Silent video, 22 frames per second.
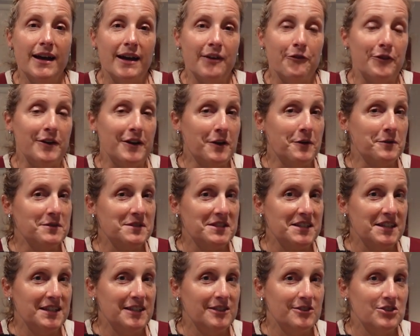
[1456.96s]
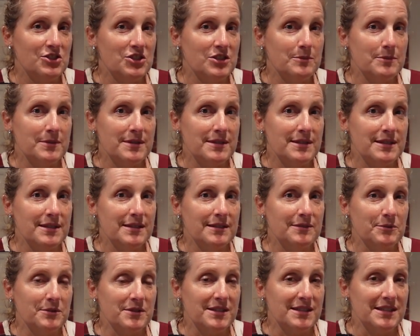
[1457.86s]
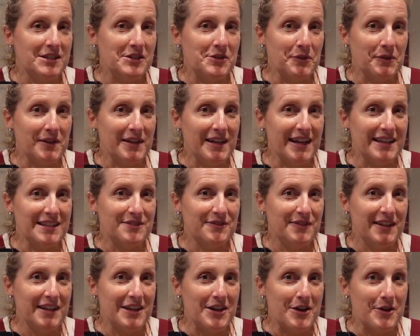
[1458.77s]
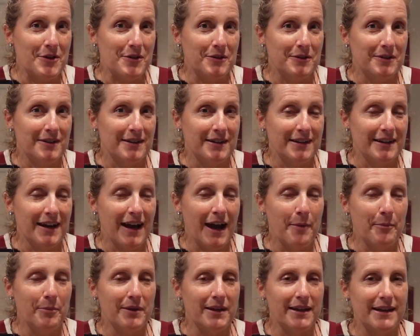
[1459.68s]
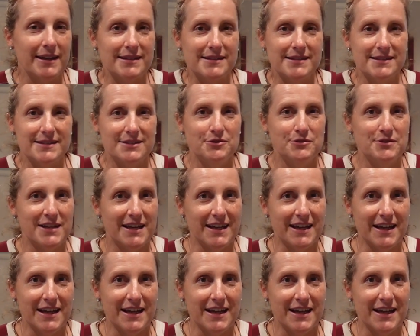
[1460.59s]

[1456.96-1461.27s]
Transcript: If we don't see you in Jemison, we'll see you on the next video. God bless. You take